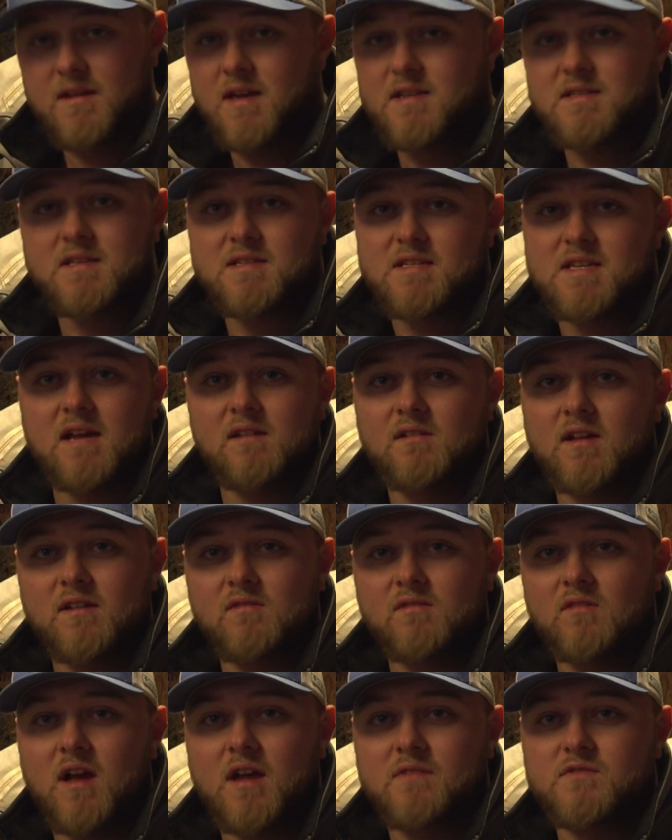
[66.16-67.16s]
doesn't sound
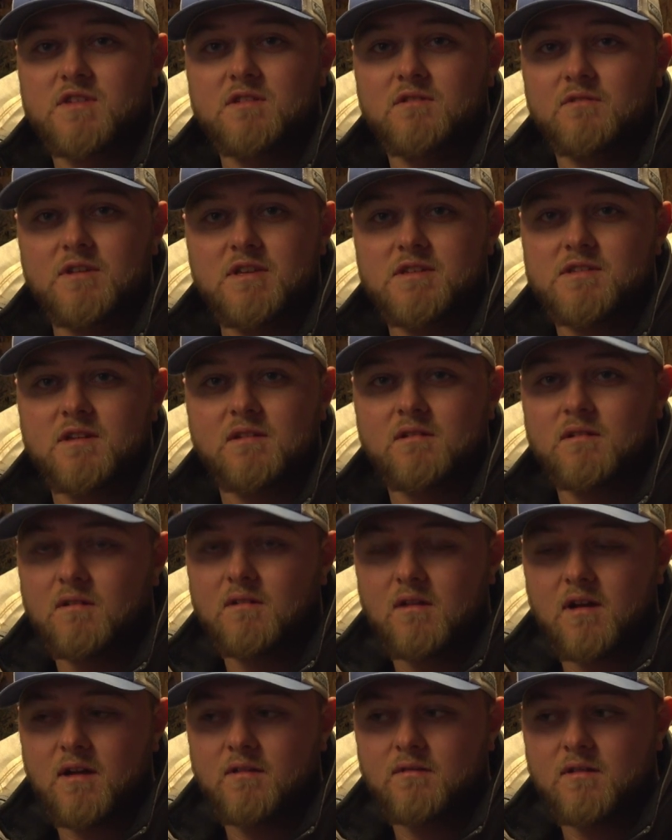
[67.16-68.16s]
like live snow geese on the
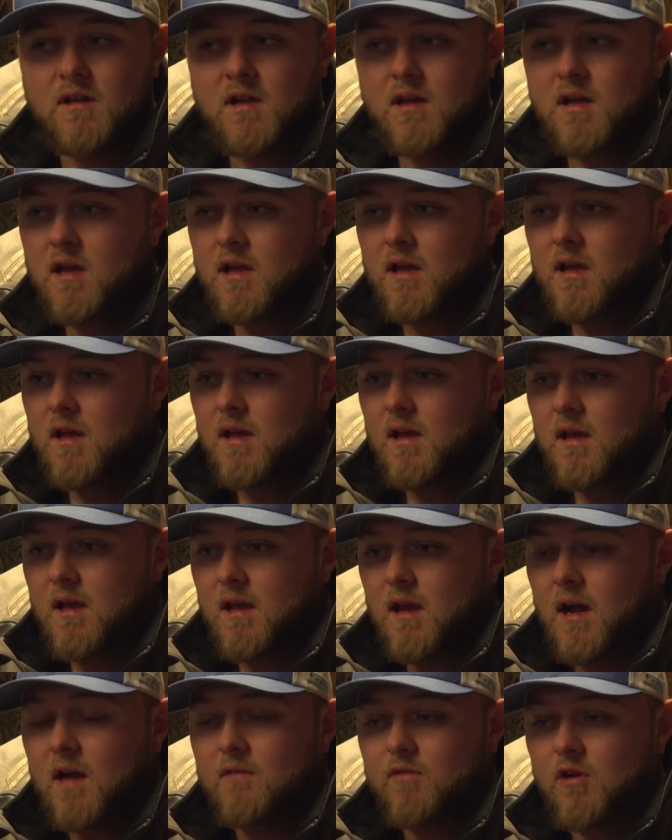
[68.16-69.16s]
ground.
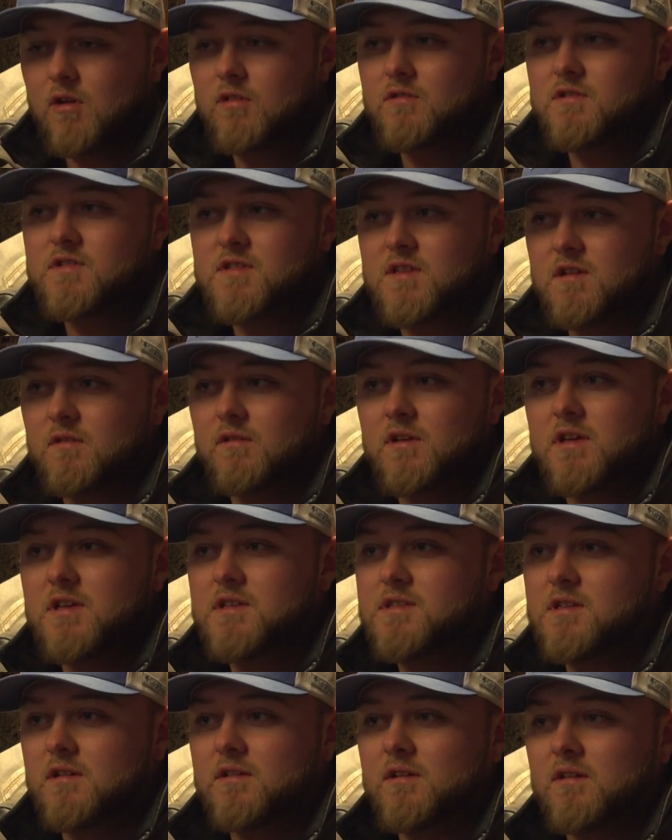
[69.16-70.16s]
I've heard snow
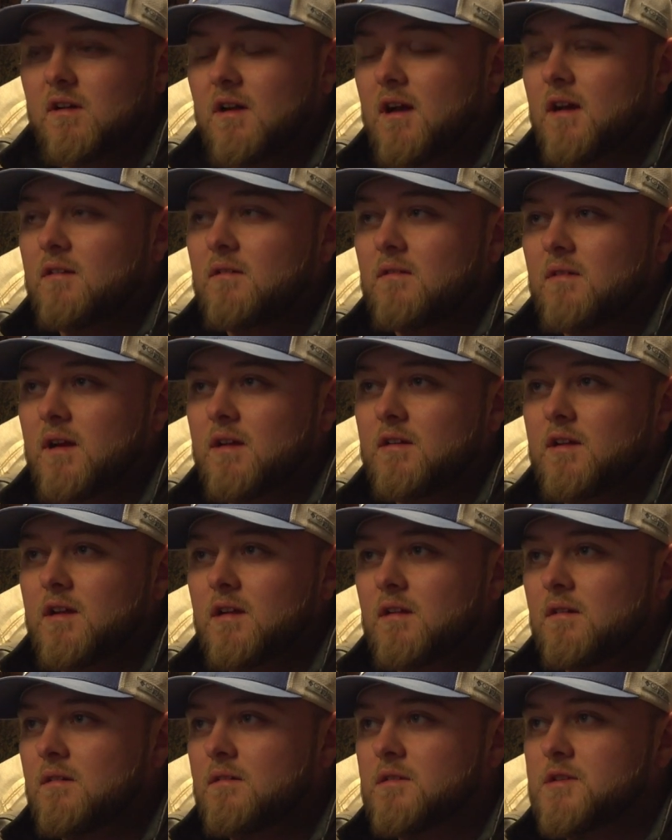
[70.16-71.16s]
geese on the ground around
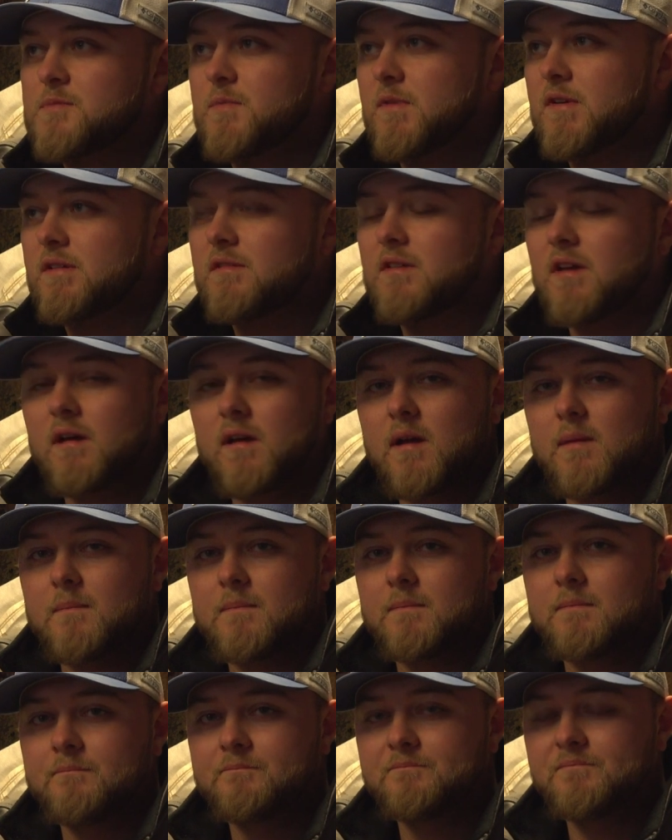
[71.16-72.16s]
here in the
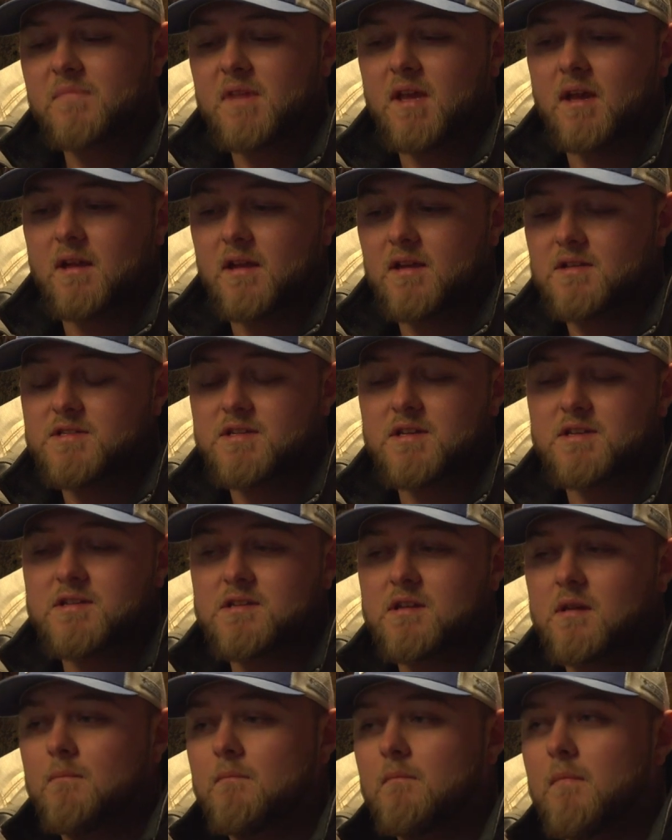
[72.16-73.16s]
springtime, and it's
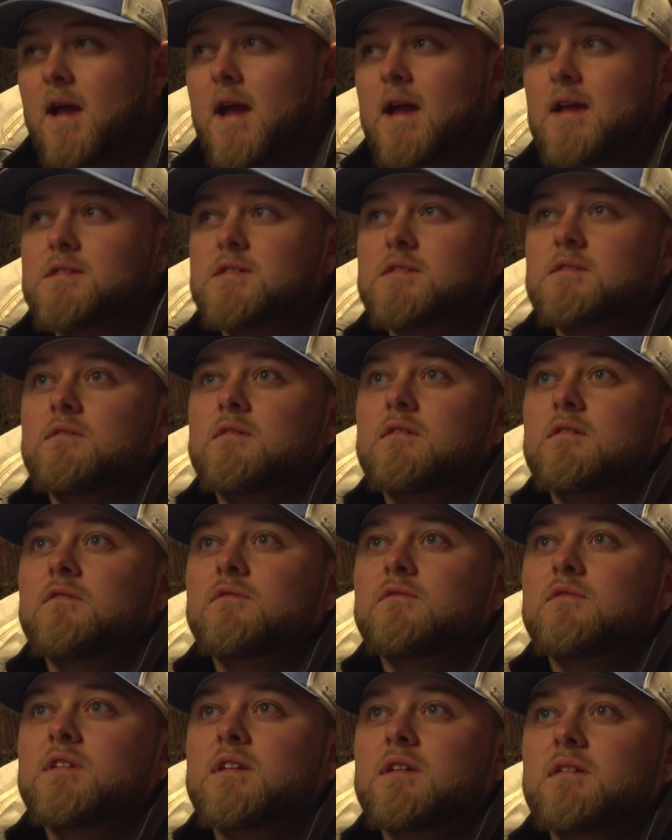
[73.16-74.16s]
just a mass
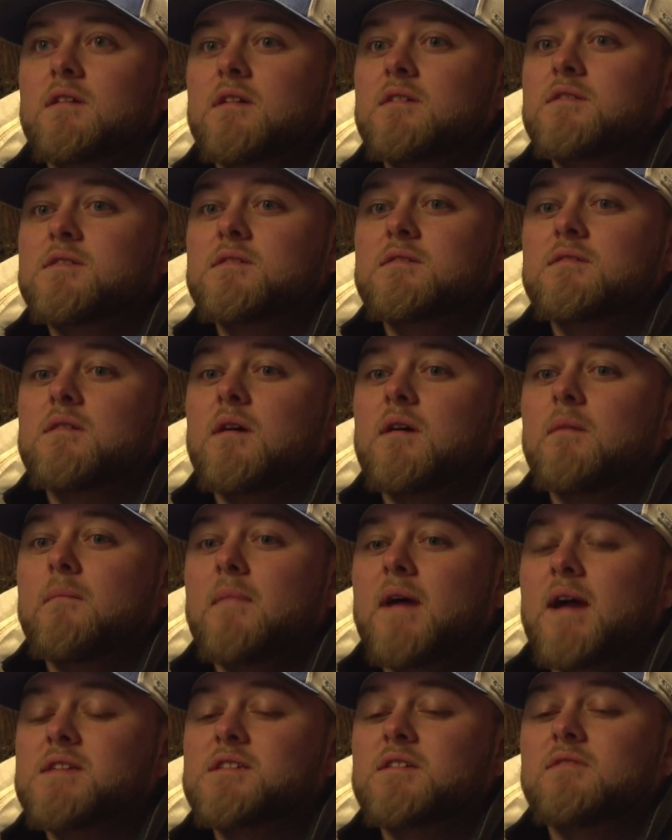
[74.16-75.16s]
of it's a
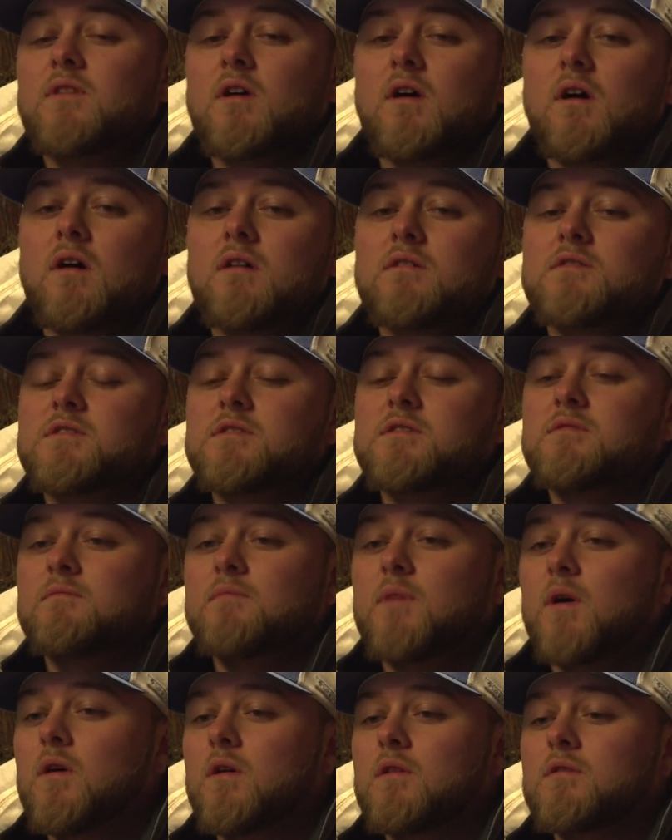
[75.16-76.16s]
mass of honks
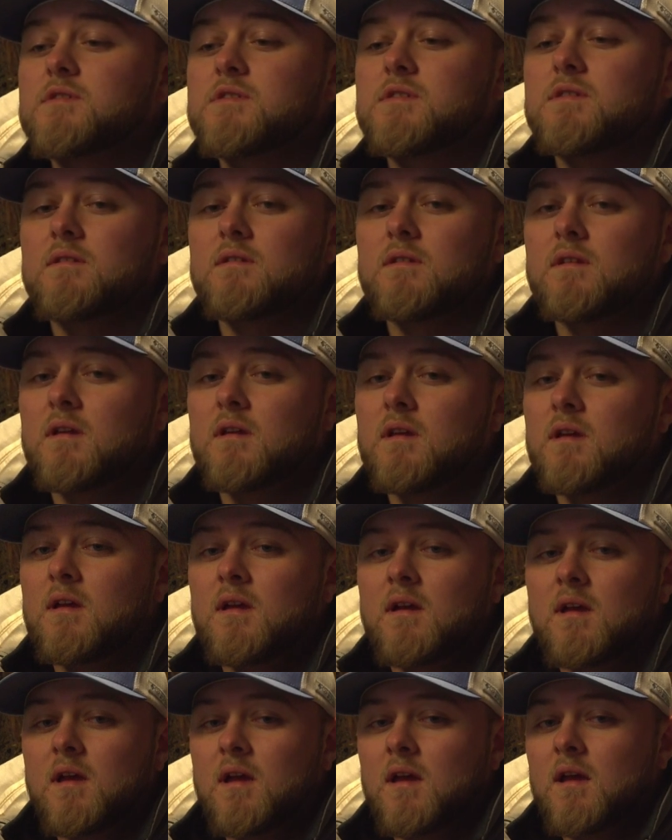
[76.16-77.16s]
and barks and
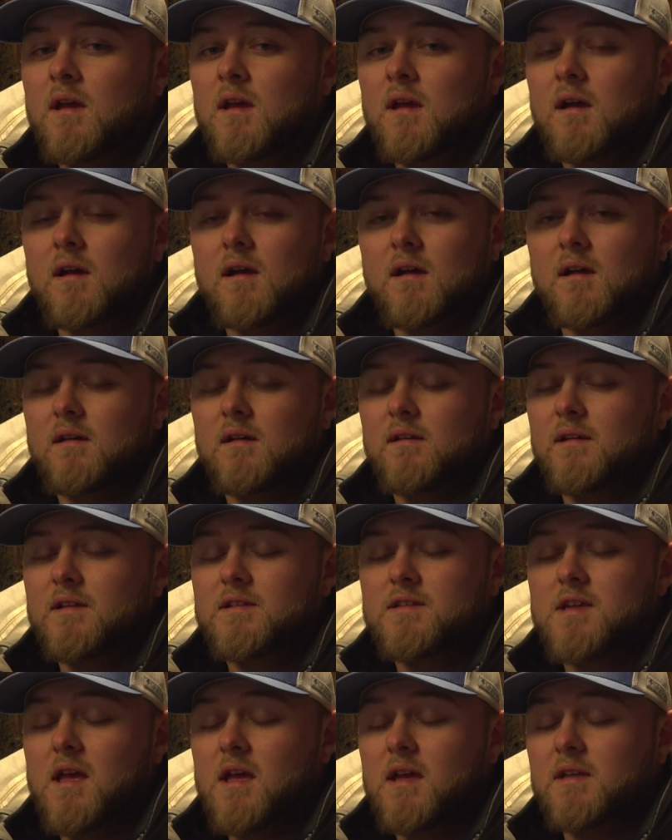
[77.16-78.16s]
uh,
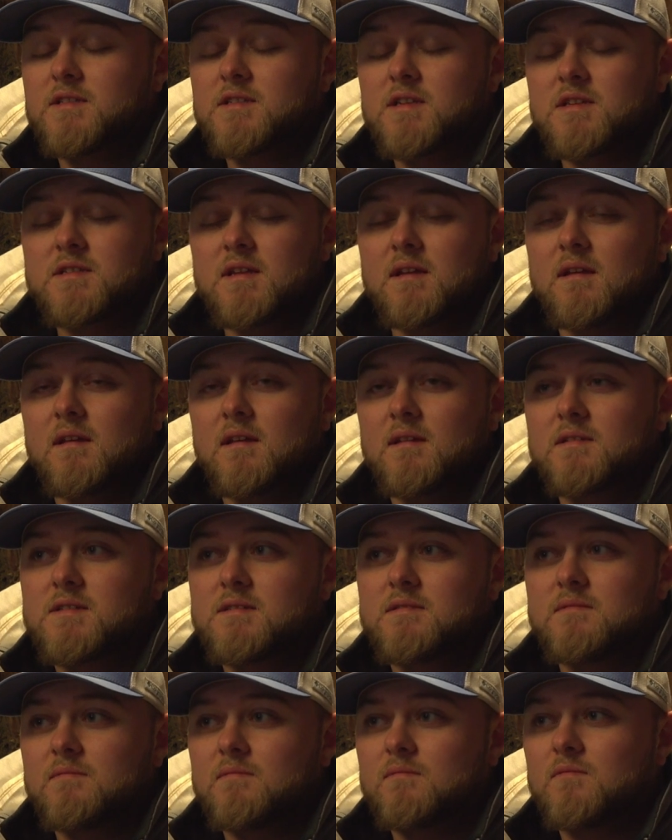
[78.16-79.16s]
it's it's just
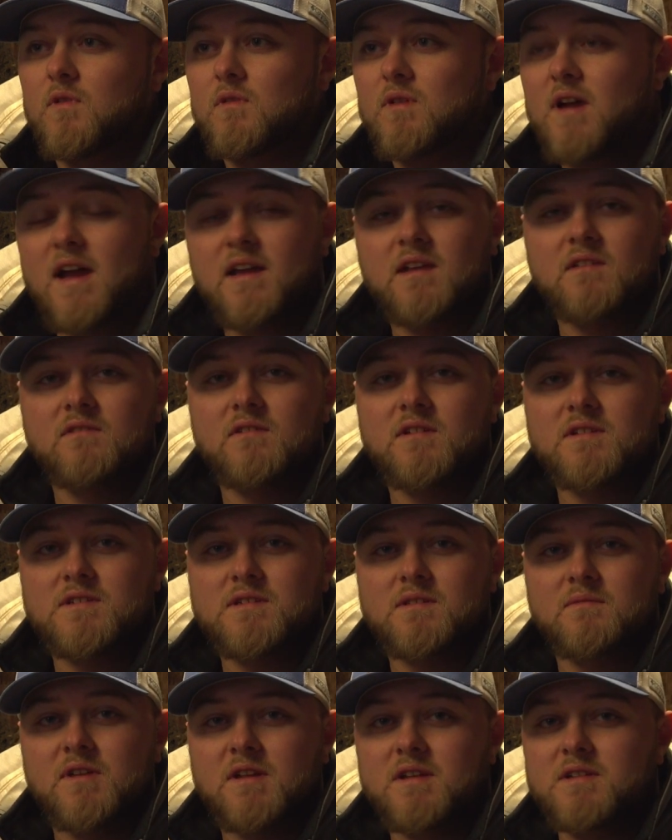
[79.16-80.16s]
it's
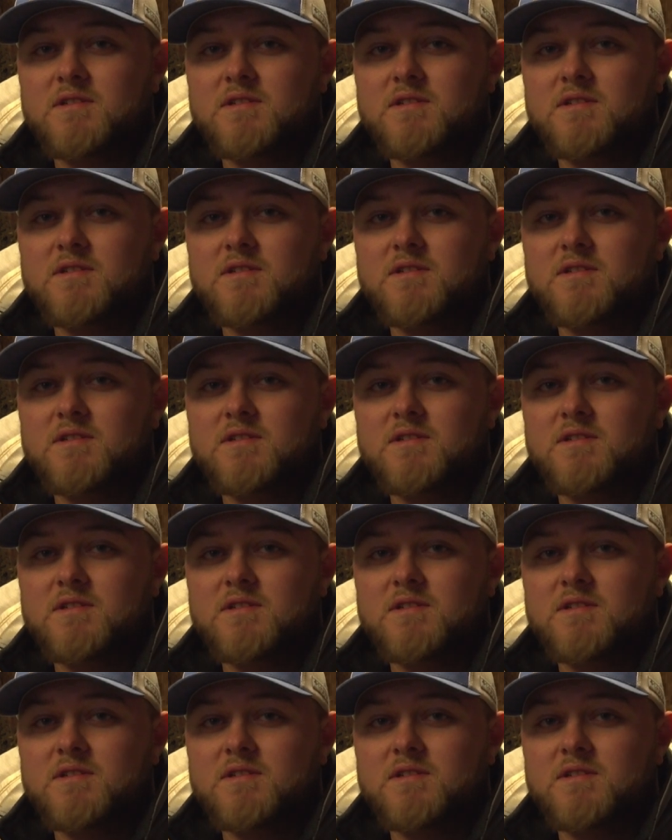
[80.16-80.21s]
miraculous. I mean,